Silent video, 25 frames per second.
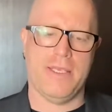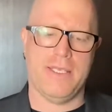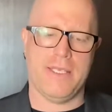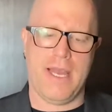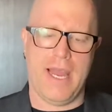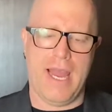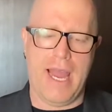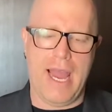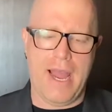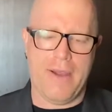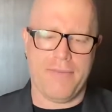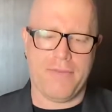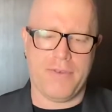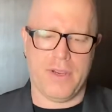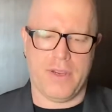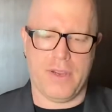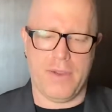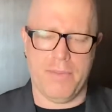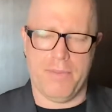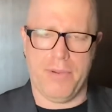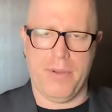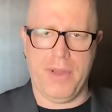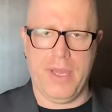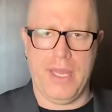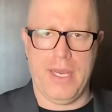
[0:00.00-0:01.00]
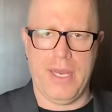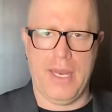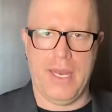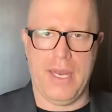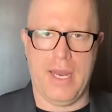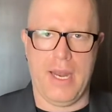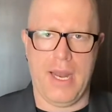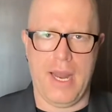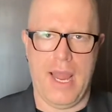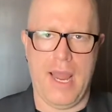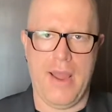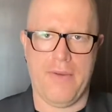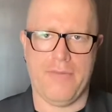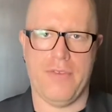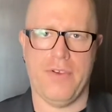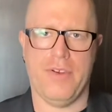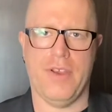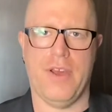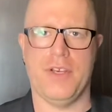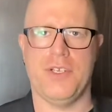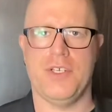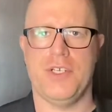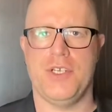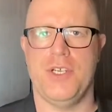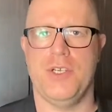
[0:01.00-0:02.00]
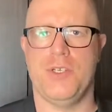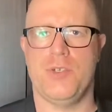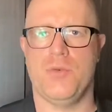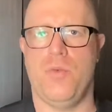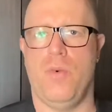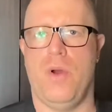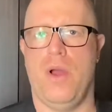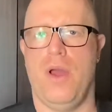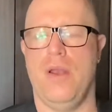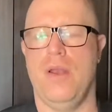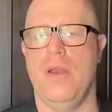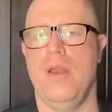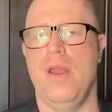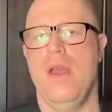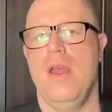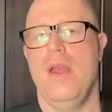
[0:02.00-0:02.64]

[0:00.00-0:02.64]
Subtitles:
I have to complete it, and I have to touch each one.